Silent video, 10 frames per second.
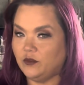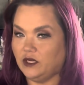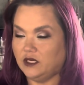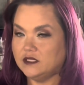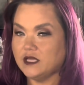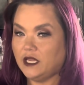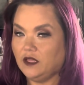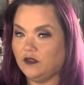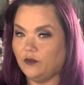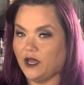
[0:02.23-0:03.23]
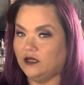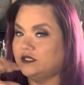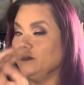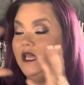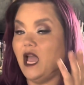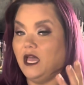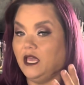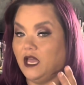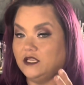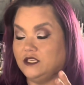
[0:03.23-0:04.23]
money designing their bottles to be
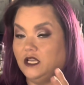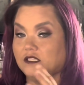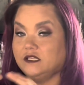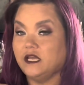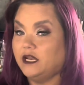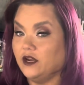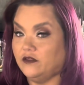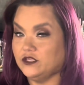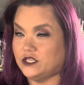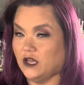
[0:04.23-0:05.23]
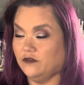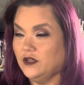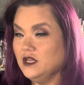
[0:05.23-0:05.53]
eye-catching and stand out on the shelf.